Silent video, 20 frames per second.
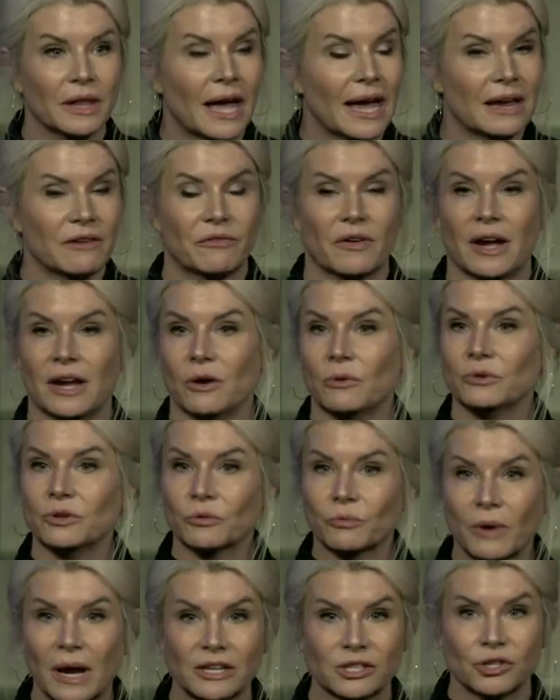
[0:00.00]
life. I owned a
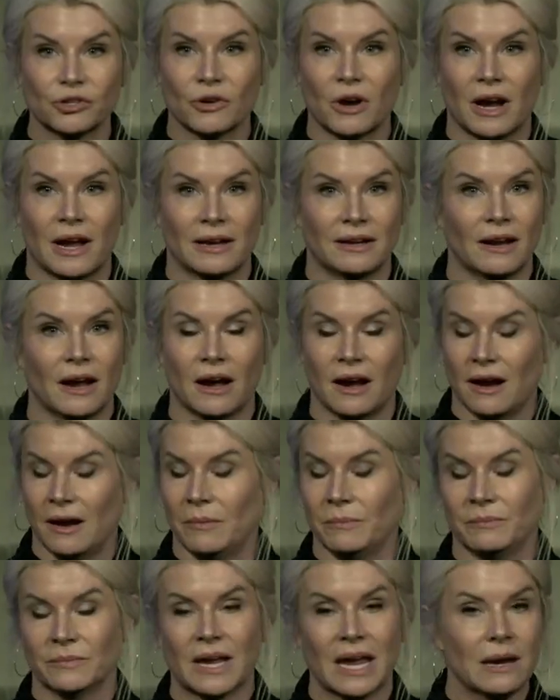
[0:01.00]
restaurant,
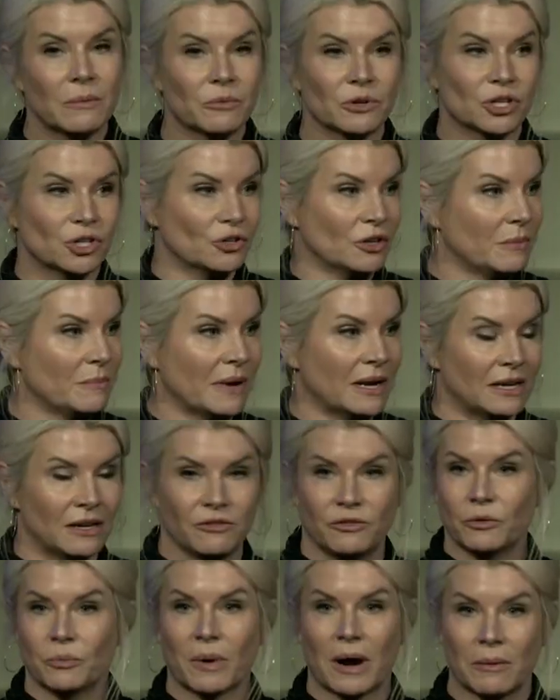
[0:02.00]
Cambridge Street. Many
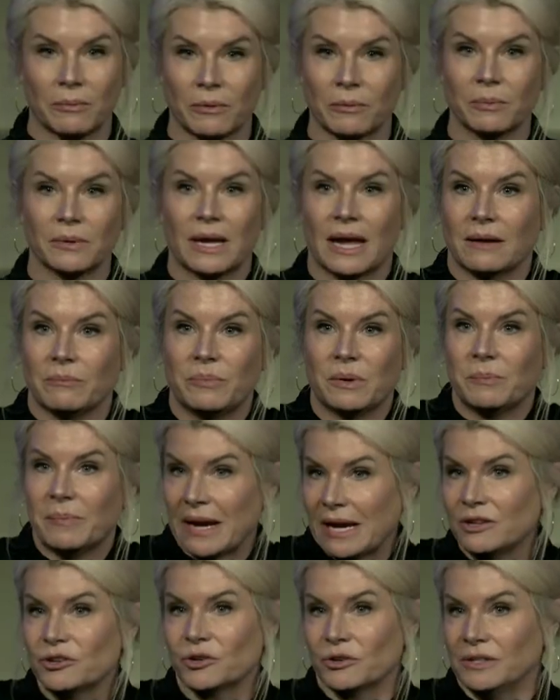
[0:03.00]
of you probably had been
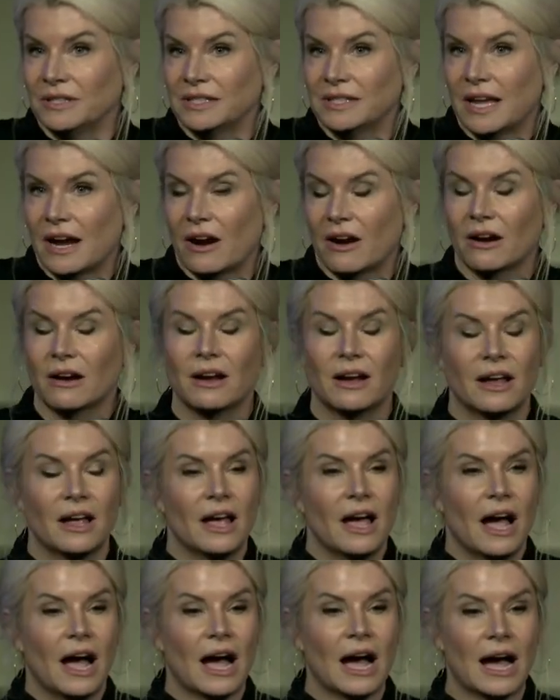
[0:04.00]
patrons there.
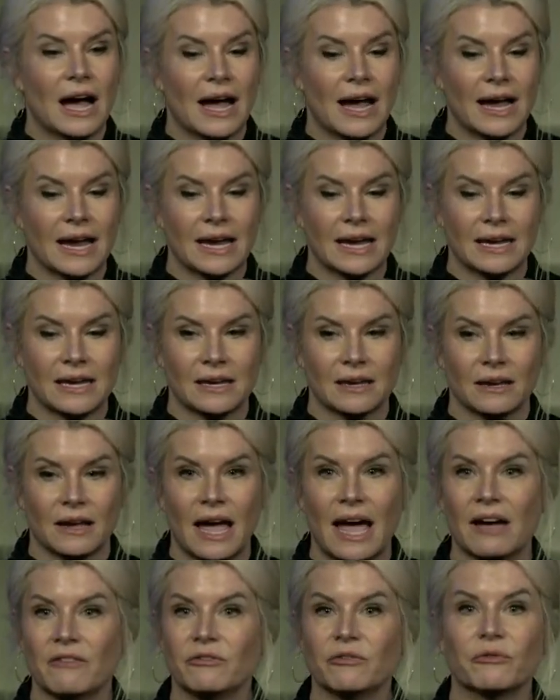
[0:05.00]
I
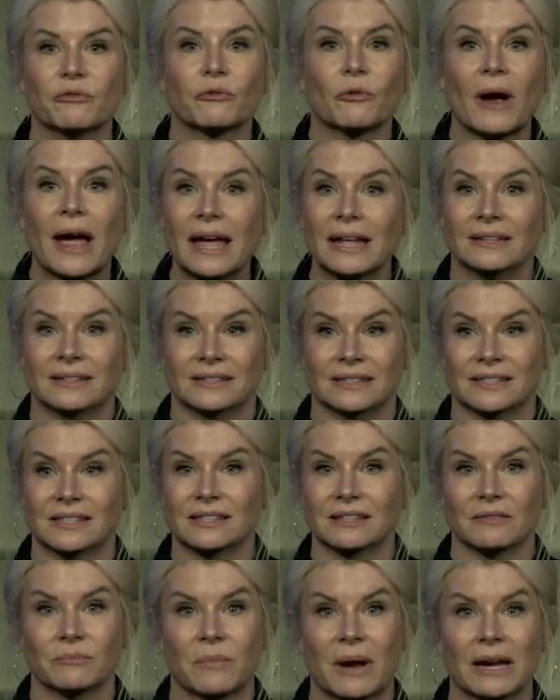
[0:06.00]
have
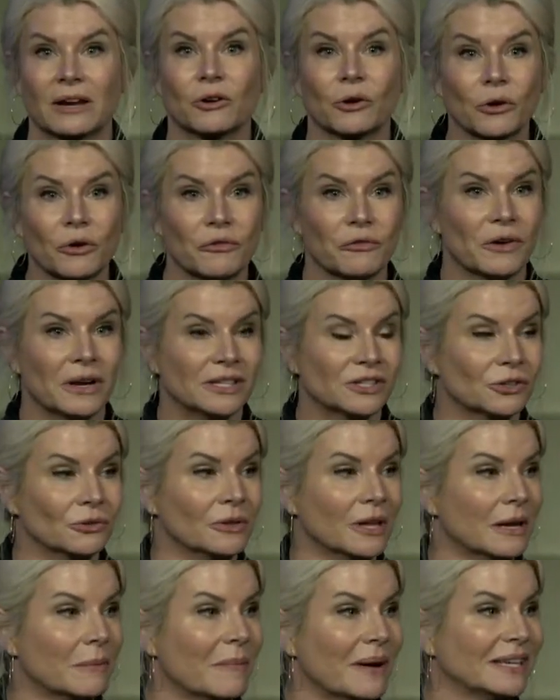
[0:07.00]
friends. My girlfriends are
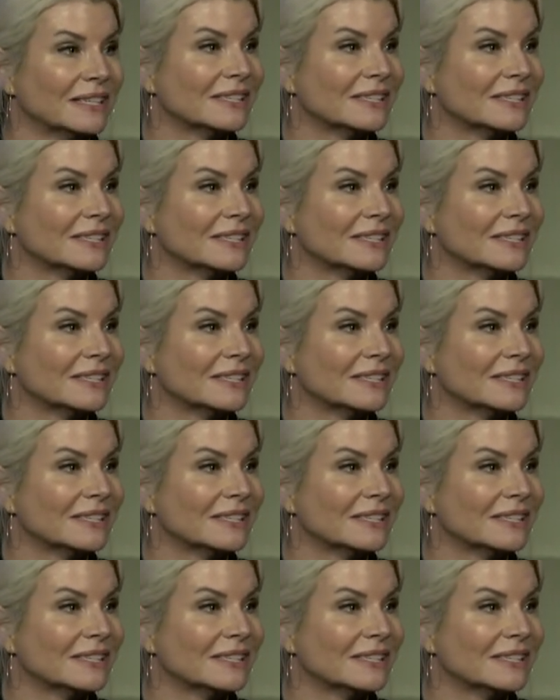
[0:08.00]
like my